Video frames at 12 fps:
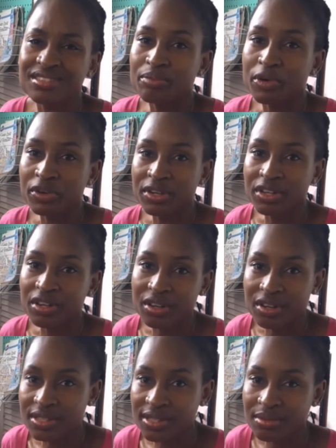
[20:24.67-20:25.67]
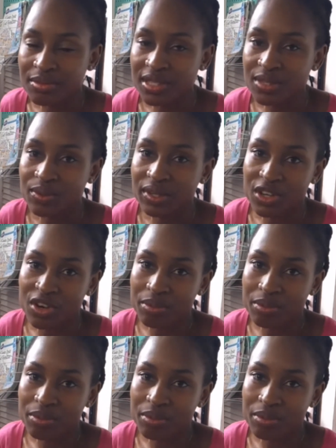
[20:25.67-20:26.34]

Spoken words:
burden your customers with your